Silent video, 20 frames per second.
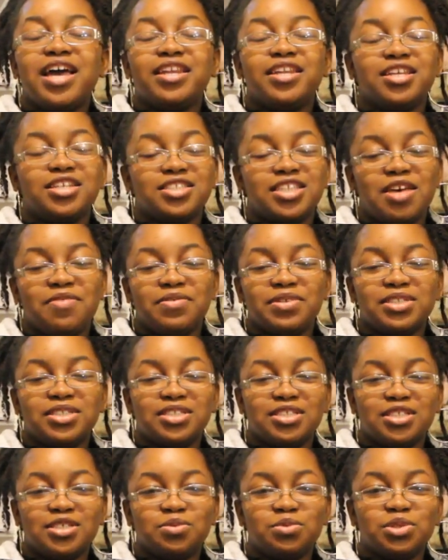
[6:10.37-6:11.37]
does have
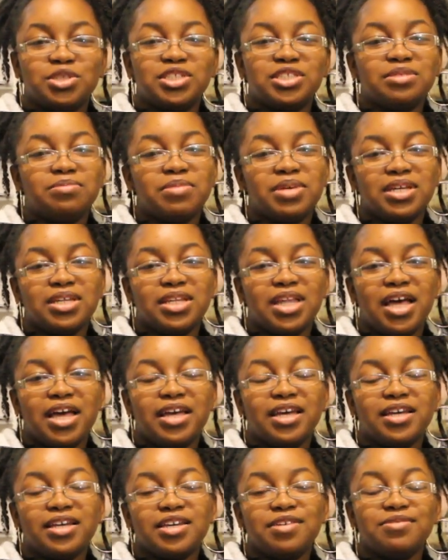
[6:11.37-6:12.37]
instances where she may
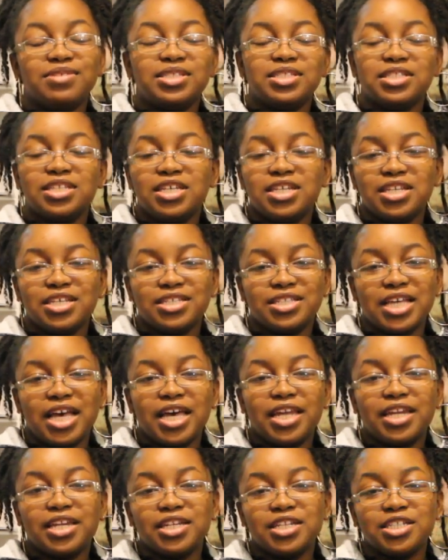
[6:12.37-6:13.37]
like if she's getting
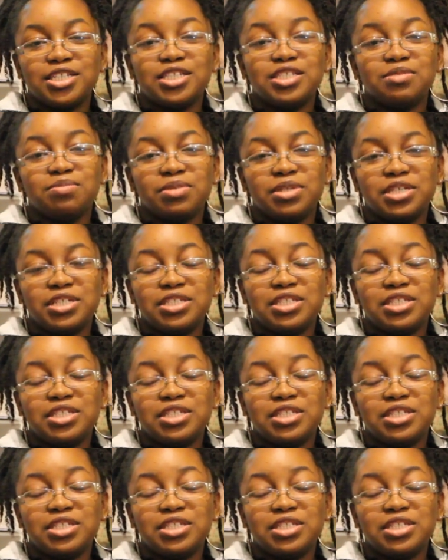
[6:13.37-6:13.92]
excited and she's playing,